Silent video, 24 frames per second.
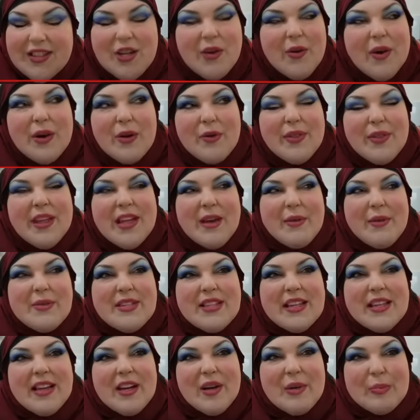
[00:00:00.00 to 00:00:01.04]
no i don't think it was
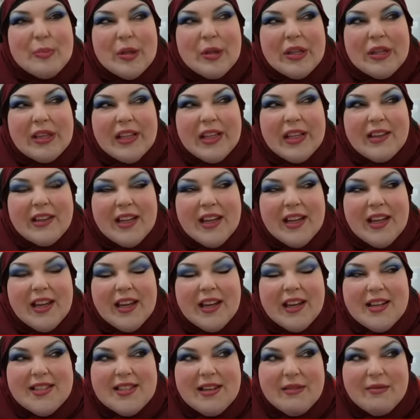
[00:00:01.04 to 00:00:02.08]
like completely it
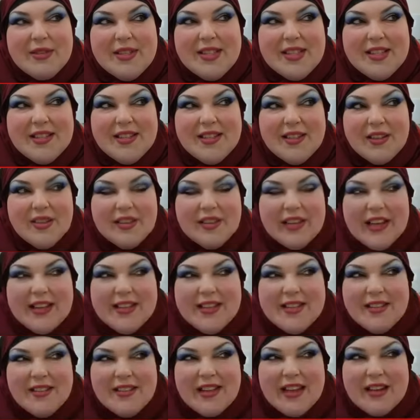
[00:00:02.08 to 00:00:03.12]
because i was still like i
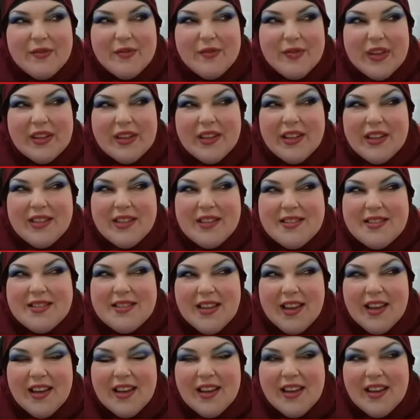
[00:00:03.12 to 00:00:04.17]
still had feelings
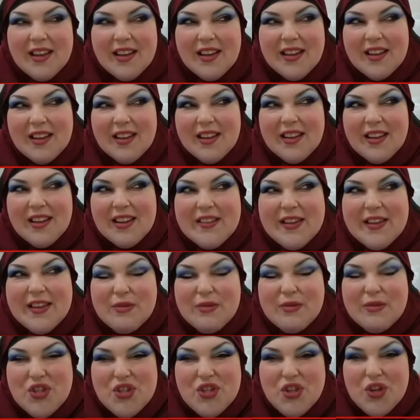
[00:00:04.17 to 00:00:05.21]
like they
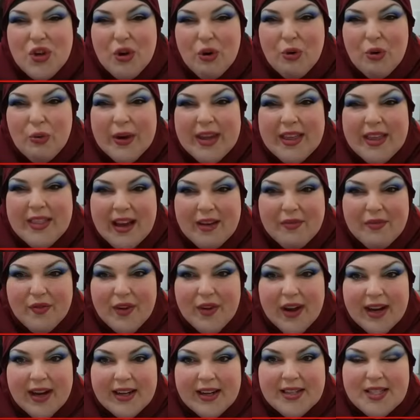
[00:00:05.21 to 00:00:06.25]
don't just go away that
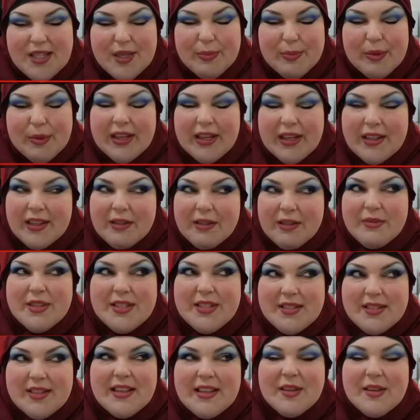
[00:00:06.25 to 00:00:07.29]
fast but it
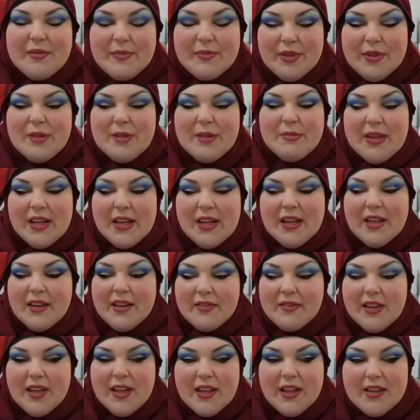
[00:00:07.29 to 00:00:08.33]
was like the beginning
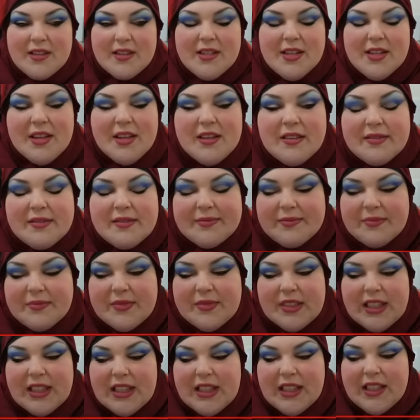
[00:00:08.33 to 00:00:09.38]
of the end yeah
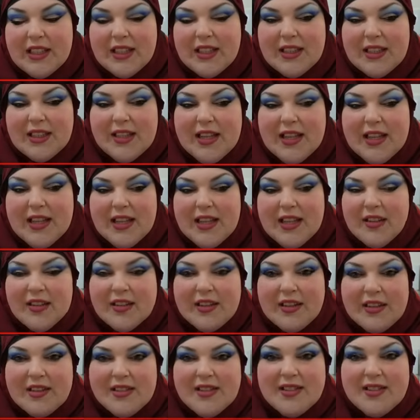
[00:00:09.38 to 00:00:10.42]
Thank
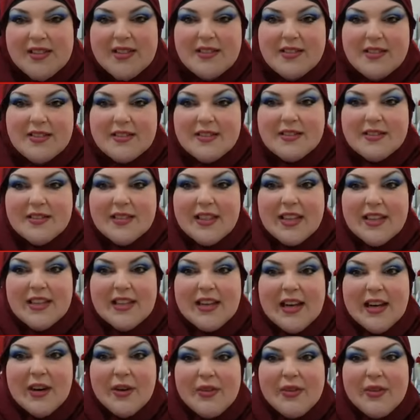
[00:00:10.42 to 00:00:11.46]
goodness. And
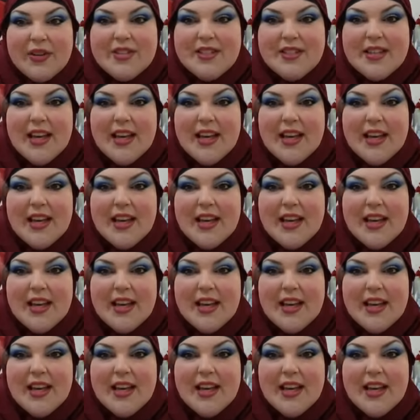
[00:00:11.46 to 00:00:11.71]
now there's